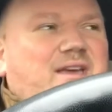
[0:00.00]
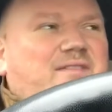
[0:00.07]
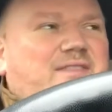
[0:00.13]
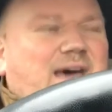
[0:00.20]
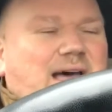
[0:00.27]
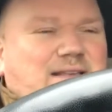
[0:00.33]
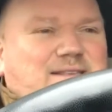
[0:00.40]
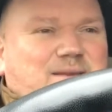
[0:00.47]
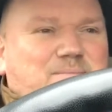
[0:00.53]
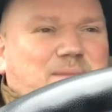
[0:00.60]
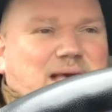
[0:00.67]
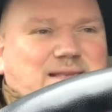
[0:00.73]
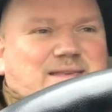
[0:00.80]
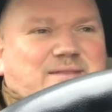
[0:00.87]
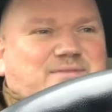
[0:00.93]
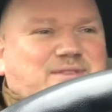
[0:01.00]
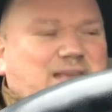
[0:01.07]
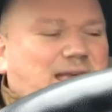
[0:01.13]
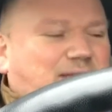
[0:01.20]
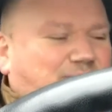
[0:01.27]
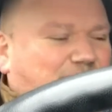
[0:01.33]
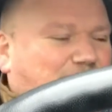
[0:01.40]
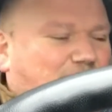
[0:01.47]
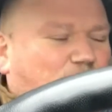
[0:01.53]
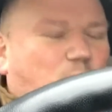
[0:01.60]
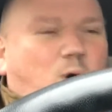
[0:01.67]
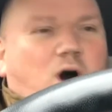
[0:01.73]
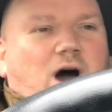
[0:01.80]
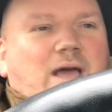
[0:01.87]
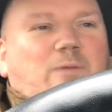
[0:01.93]
that's a massive saving.
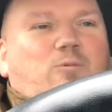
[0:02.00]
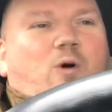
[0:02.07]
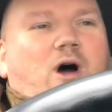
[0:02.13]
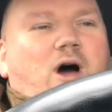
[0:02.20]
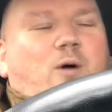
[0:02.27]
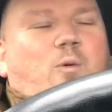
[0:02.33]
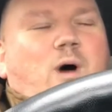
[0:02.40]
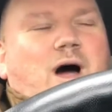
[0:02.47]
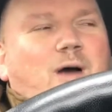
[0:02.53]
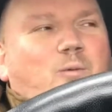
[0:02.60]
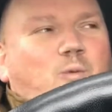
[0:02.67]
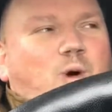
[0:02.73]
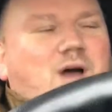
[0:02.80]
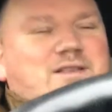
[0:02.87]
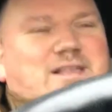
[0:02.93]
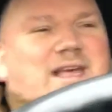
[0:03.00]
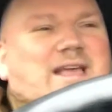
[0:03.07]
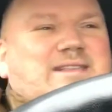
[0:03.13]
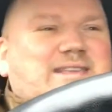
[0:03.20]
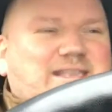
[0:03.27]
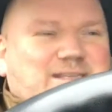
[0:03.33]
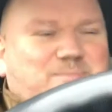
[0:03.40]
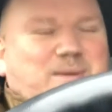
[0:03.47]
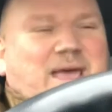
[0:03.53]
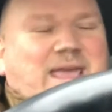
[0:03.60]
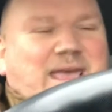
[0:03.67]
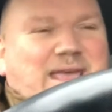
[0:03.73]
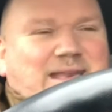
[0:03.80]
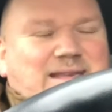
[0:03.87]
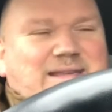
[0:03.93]
What I wasn't
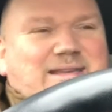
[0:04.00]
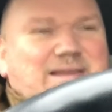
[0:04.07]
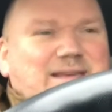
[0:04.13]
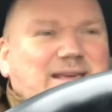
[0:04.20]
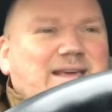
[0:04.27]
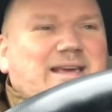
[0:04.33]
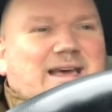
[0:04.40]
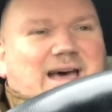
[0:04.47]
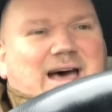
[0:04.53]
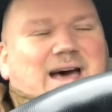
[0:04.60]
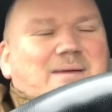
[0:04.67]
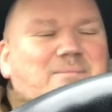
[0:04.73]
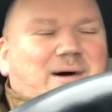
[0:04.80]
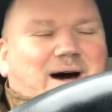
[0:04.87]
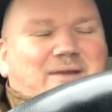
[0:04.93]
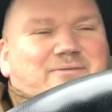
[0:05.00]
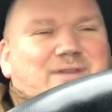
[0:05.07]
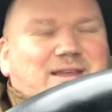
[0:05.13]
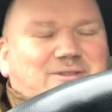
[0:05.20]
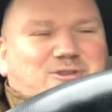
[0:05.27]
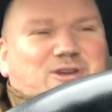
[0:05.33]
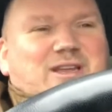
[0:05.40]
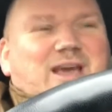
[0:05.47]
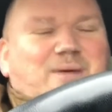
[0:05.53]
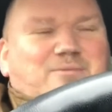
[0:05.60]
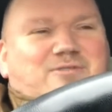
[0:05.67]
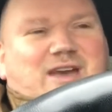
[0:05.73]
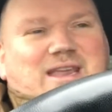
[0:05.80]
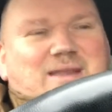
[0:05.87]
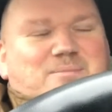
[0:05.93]
anticipating, I've literally
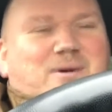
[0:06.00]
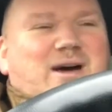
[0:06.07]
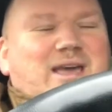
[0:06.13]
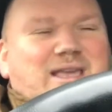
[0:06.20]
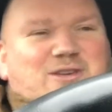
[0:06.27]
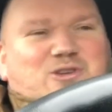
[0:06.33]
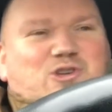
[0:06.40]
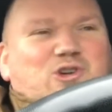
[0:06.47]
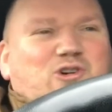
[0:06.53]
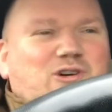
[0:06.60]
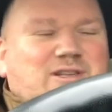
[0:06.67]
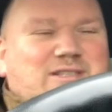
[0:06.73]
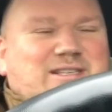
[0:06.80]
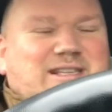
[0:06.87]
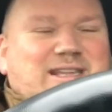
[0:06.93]
upgraded my insurance.